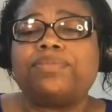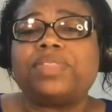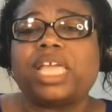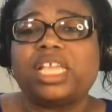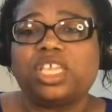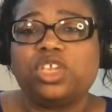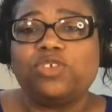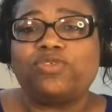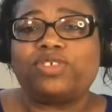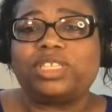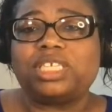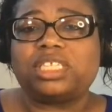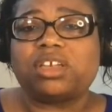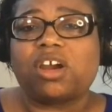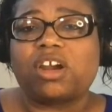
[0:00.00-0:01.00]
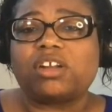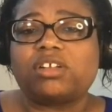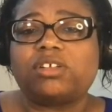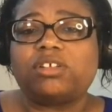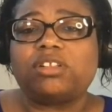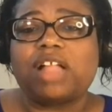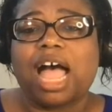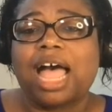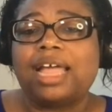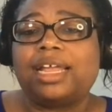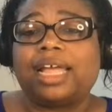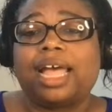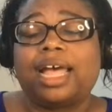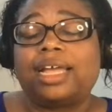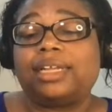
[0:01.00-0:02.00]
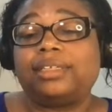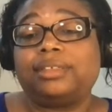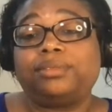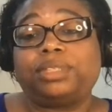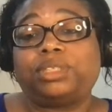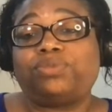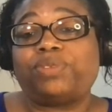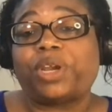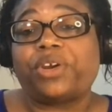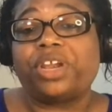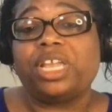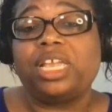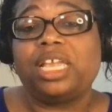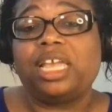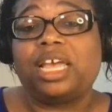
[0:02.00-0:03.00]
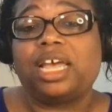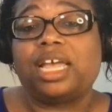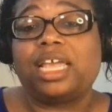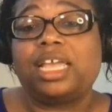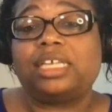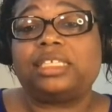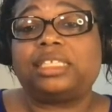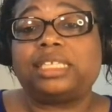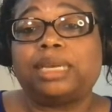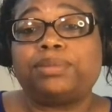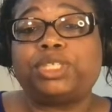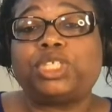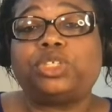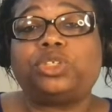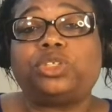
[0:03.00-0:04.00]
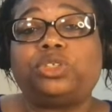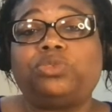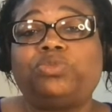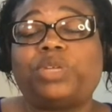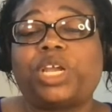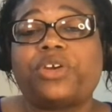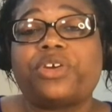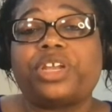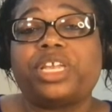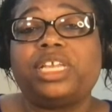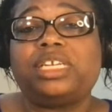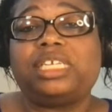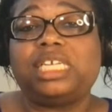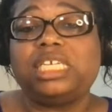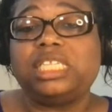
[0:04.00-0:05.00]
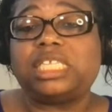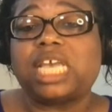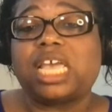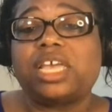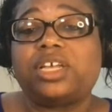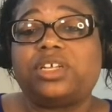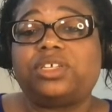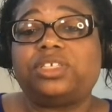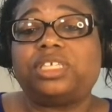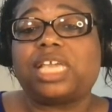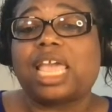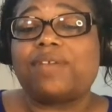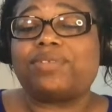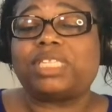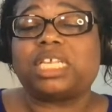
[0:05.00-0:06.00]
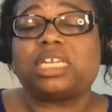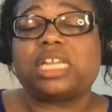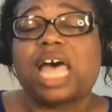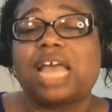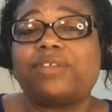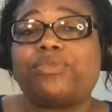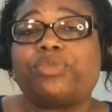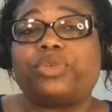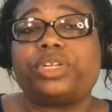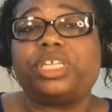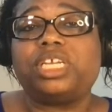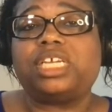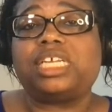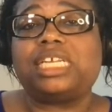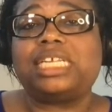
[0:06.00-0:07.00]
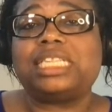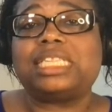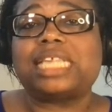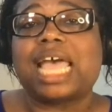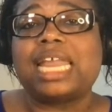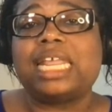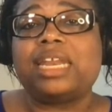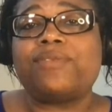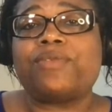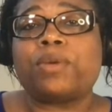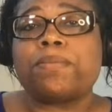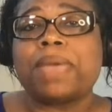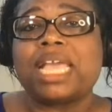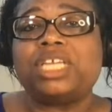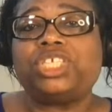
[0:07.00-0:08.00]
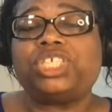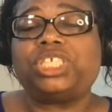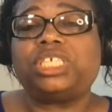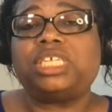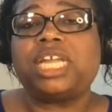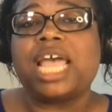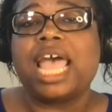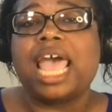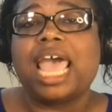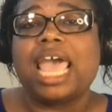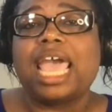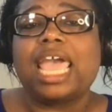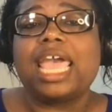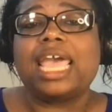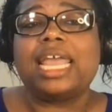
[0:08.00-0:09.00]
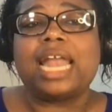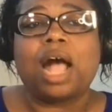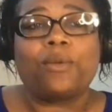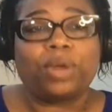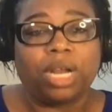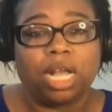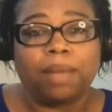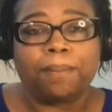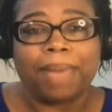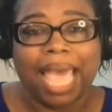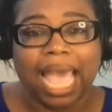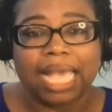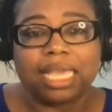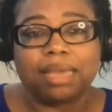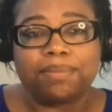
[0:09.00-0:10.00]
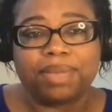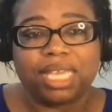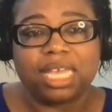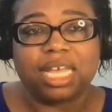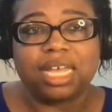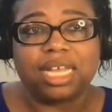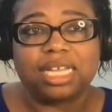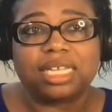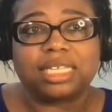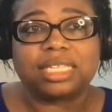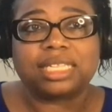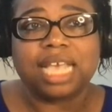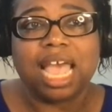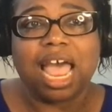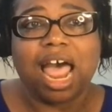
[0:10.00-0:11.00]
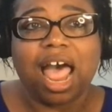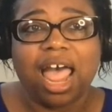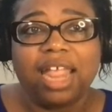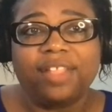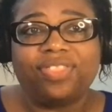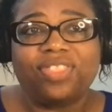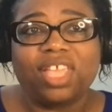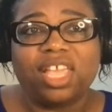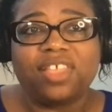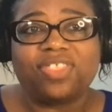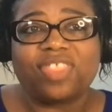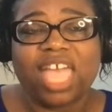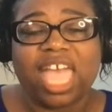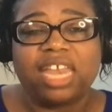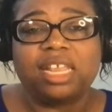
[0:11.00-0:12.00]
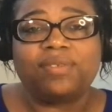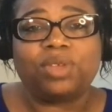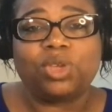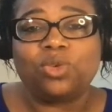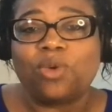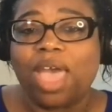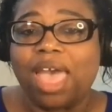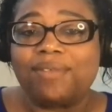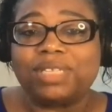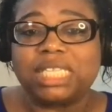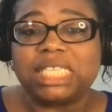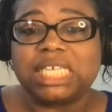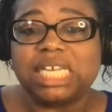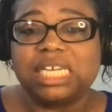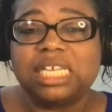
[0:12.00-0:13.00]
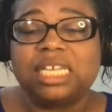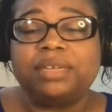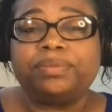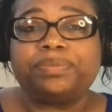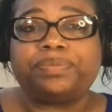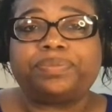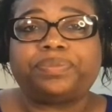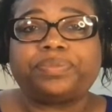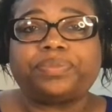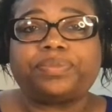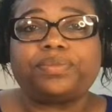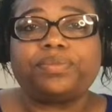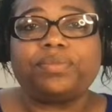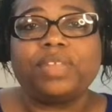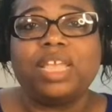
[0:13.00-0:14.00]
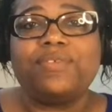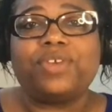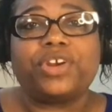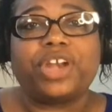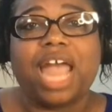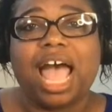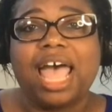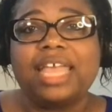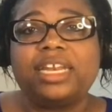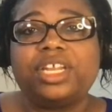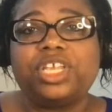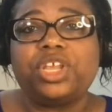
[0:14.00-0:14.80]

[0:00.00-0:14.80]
Thank you for this article. I was very exceptional, very detailed, gave us a lot of really good insight and information. And I want to unpack it because I think that if you haven't seen it, if you're not,